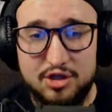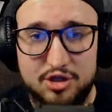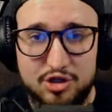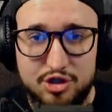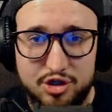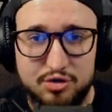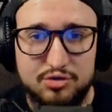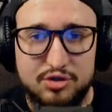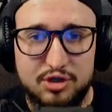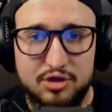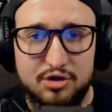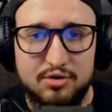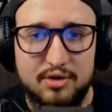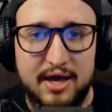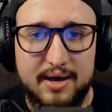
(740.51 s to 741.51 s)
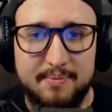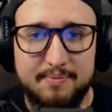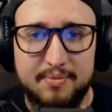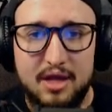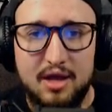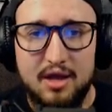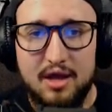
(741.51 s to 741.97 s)
choose to do that,
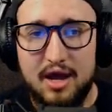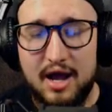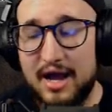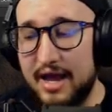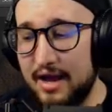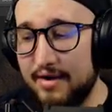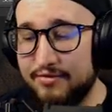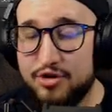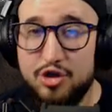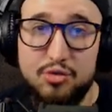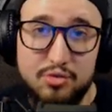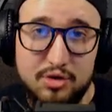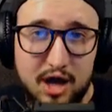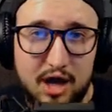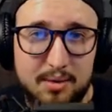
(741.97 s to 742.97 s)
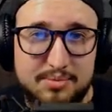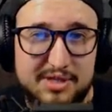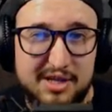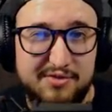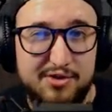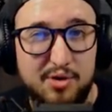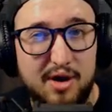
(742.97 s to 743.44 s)
I have two knobs.
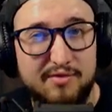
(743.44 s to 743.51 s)
If you have a